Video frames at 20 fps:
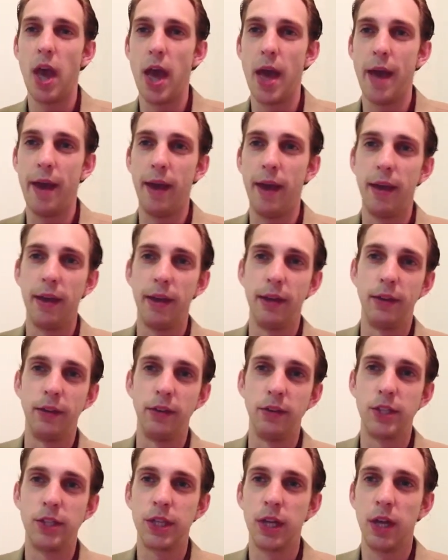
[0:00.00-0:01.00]

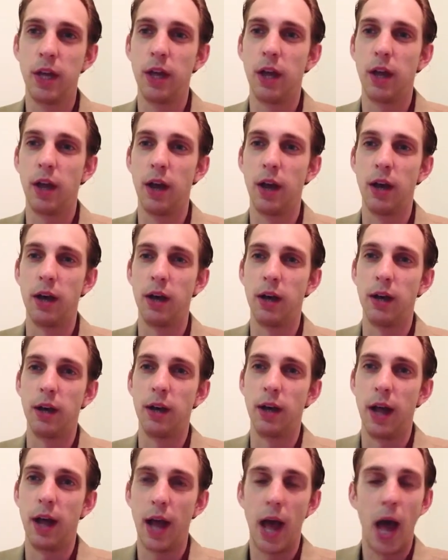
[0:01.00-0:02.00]
and
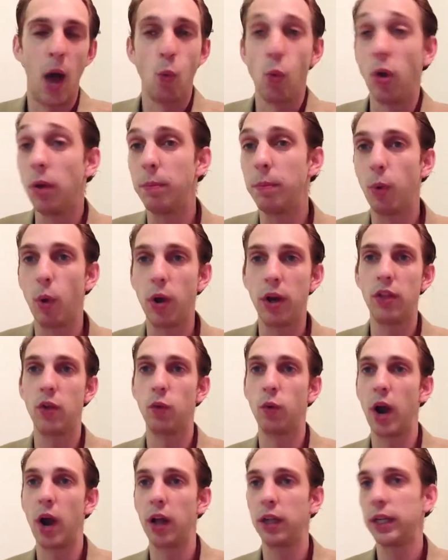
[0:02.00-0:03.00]
at one point in the
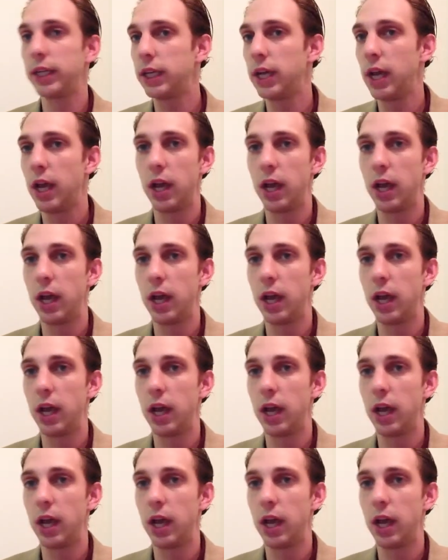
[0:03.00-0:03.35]
rally,